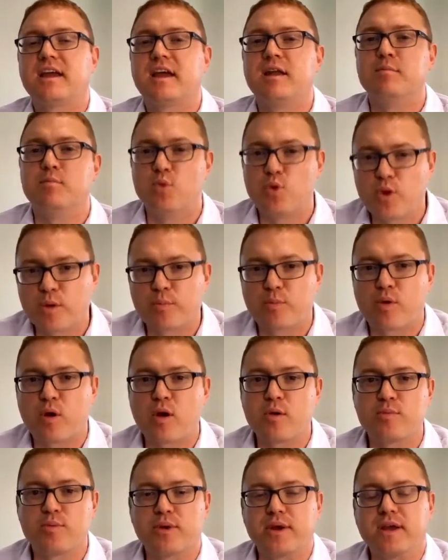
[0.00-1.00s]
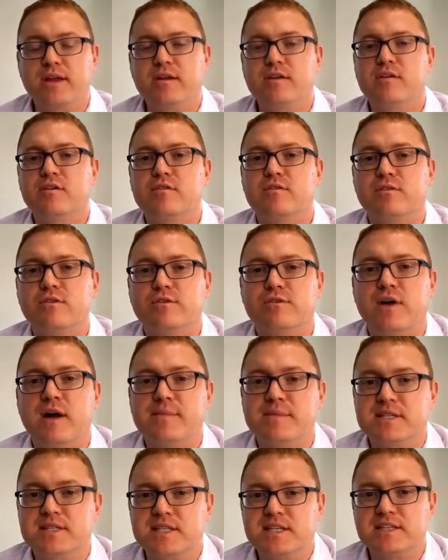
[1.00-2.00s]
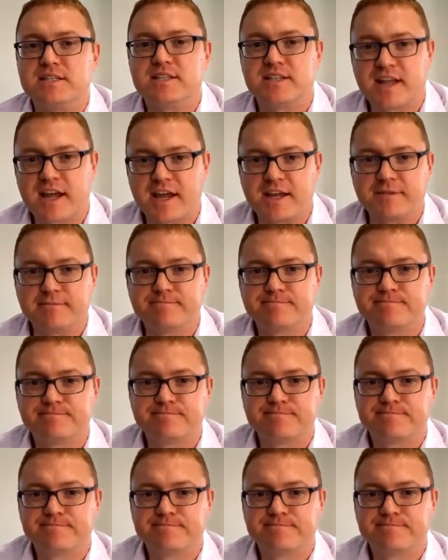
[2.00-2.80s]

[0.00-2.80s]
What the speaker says: and more appropriate for pharmacy today.